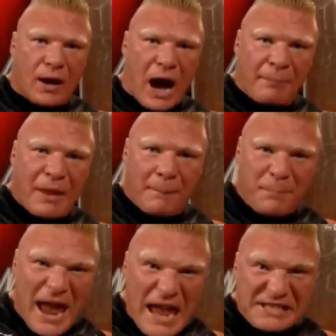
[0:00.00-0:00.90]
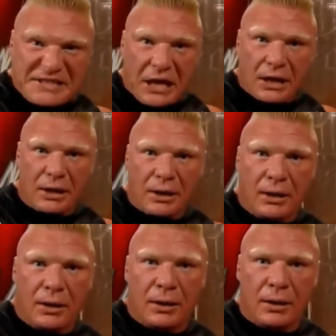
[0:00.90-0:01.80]
I'm the Beast
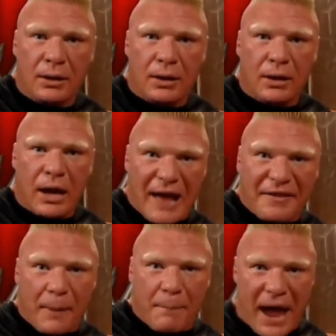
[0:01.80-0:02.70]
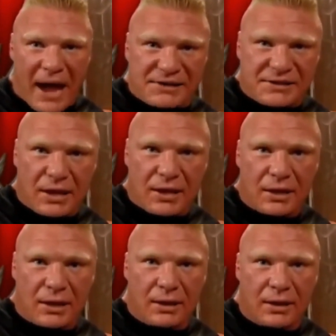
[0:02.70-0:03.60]
and the best
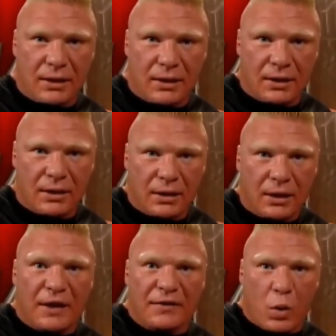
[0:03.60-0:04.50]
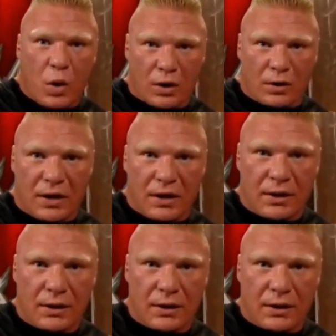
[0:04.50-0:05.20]
in the world.